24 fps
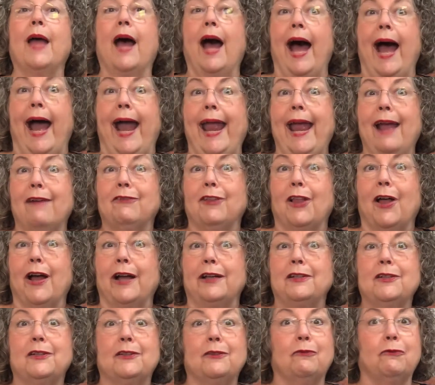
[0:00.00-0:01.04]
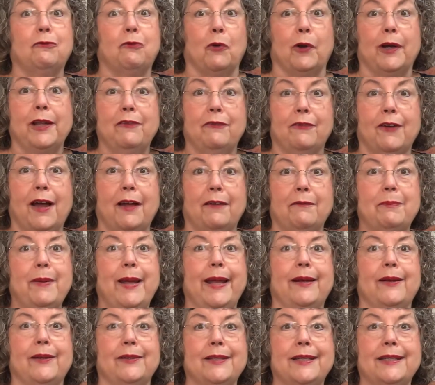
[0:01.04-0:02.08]
I have lost 45
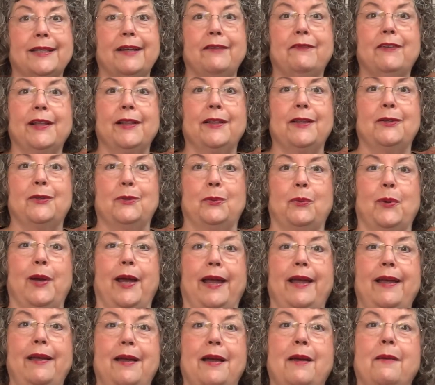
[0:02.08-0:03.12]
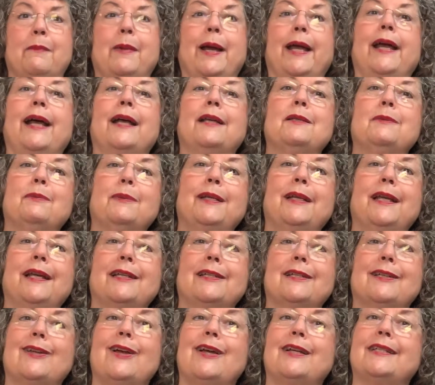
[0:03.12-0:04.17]
pounds living this way. My husband
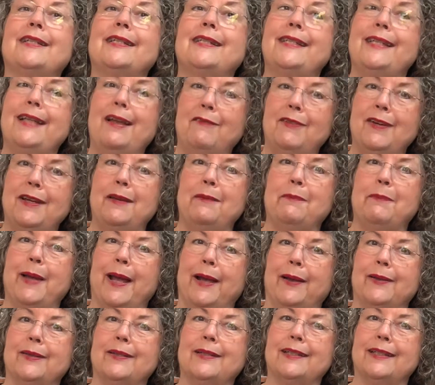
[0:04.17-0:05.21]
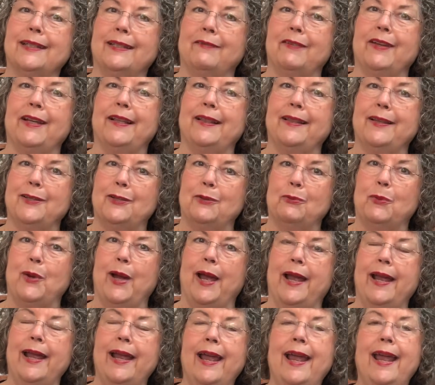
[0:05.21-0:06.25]
has lost 70 pounds living this
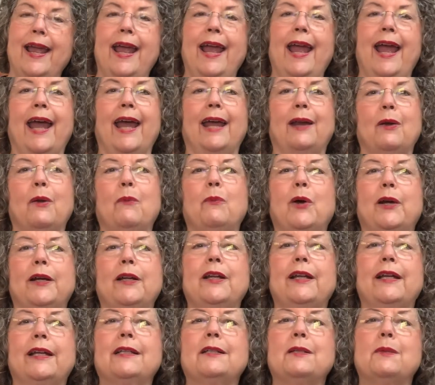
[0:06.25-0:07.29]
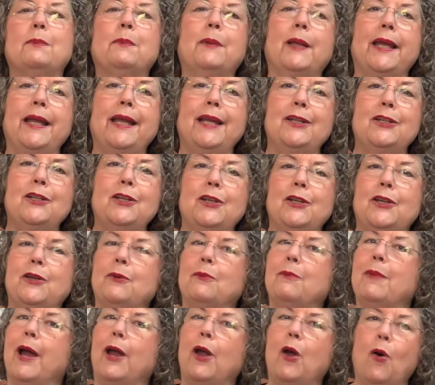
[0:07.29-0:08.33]
way. And I want to explain to you
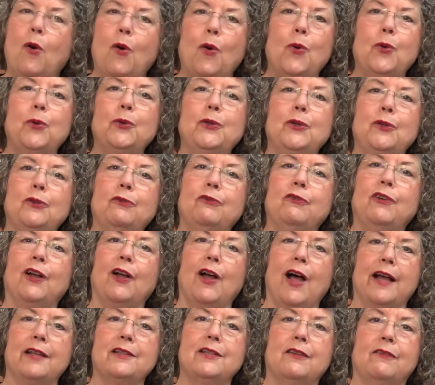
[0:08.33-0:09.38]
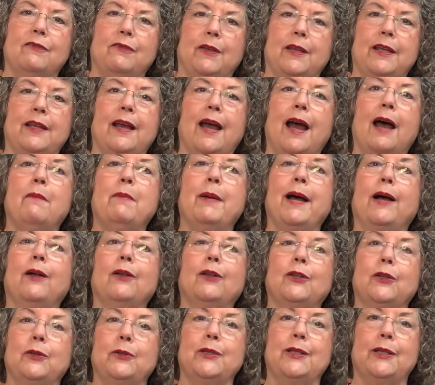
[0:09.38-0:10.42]
my whole new philosophy about
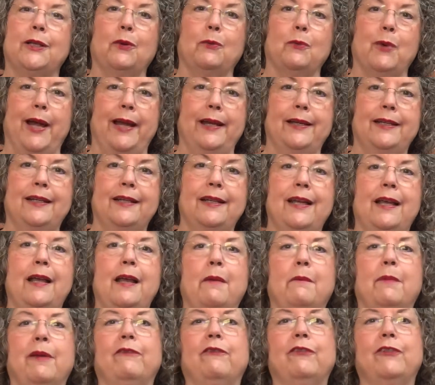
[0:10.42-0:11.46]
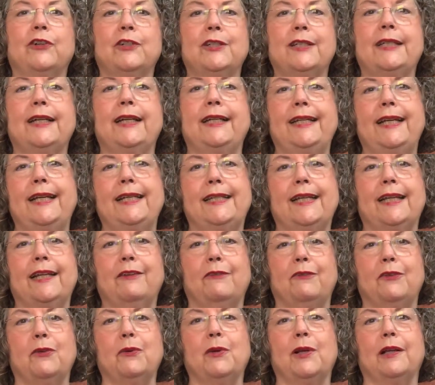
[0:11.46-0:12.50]
losing weight. But first I need to
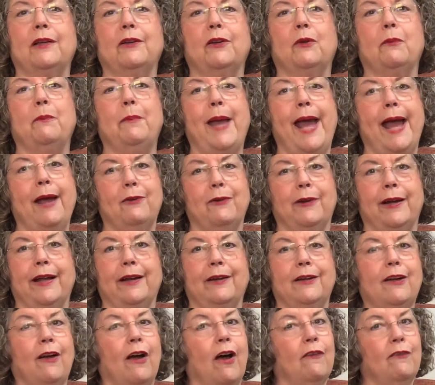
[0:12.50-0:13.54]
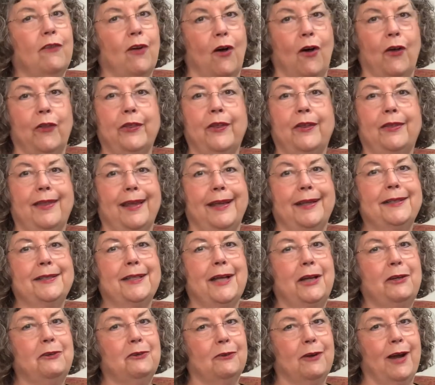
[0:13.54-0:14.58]
give you a little background of all the things
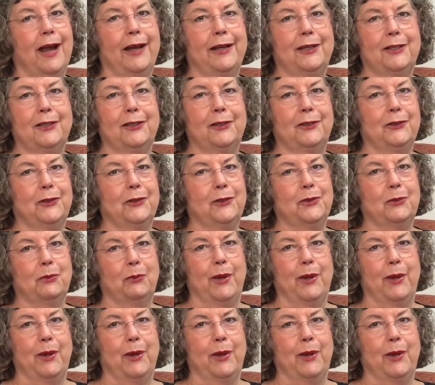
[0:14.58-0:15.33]
I tried to lose